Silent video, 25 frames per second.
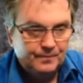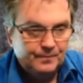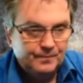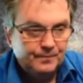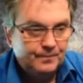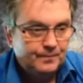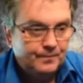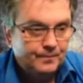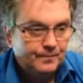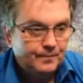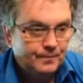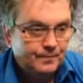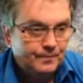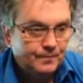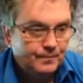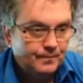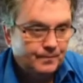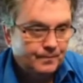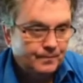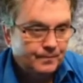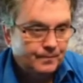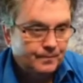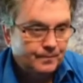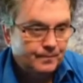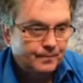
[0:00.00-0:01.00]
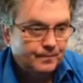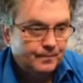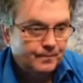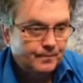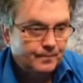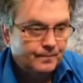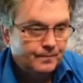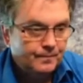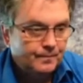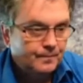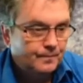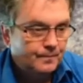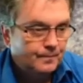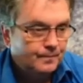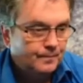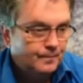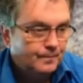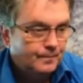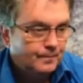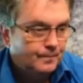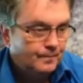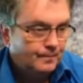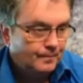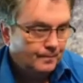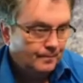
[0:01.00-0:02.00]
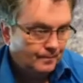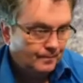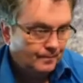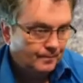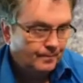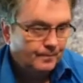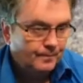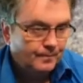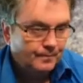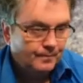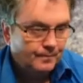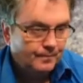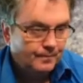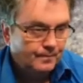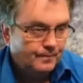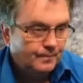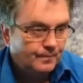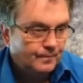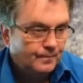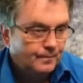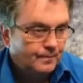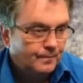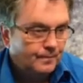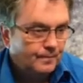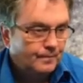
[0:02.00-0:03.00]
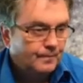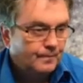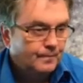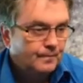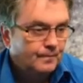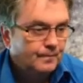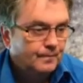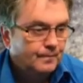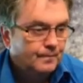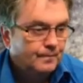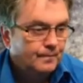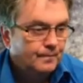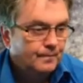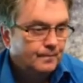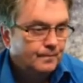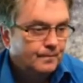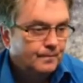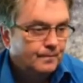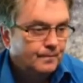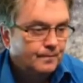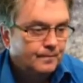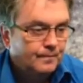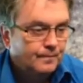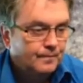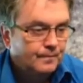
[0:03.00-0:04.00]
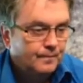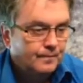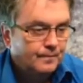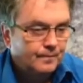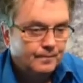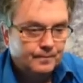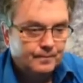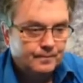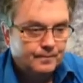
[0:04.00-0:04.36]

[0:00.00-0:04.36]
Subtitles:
No words are spoken by the person on screen.